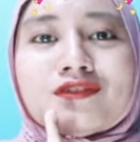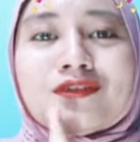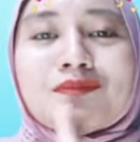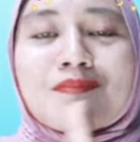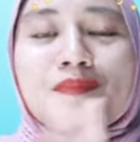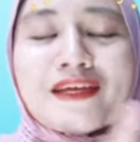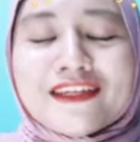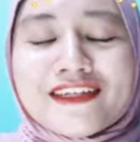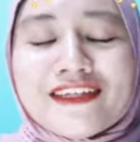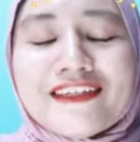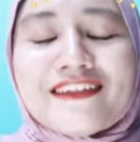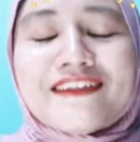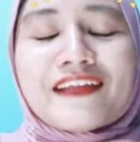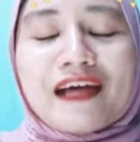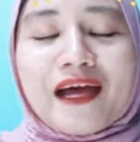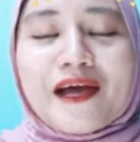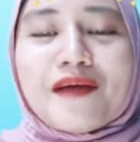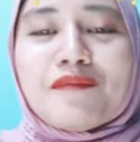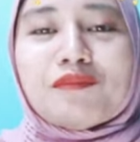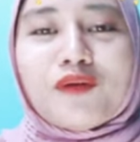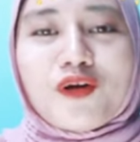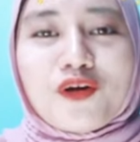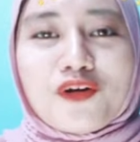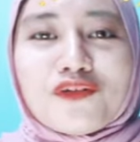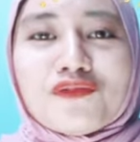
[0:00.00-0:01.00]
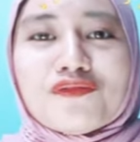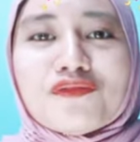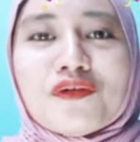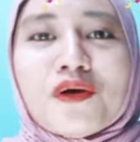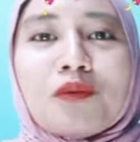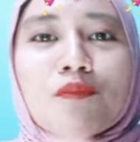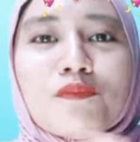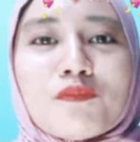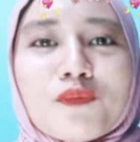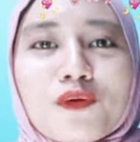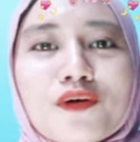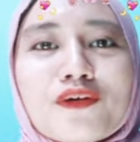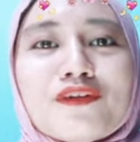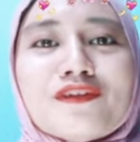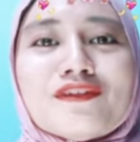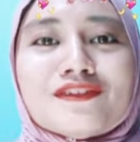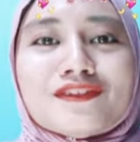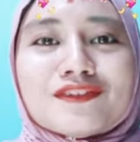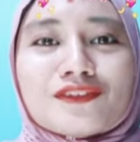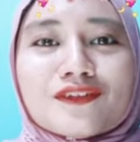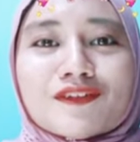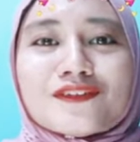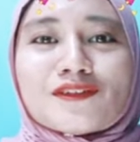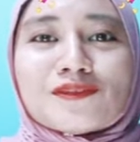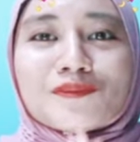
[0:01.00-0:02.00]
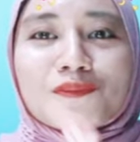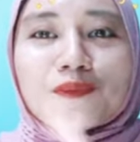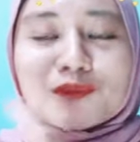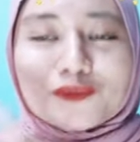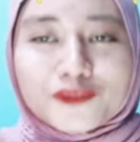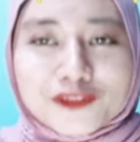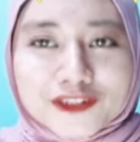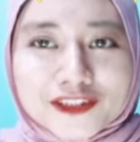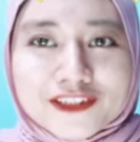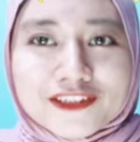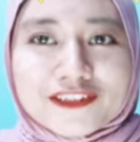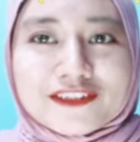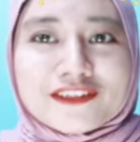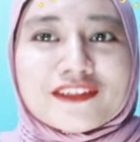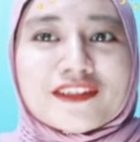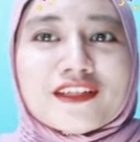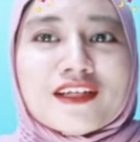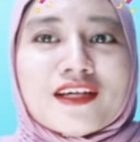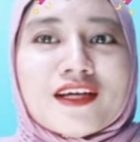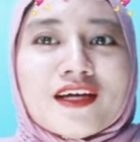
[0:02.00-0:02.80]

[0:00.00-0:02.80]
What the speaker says: types of point source pollution,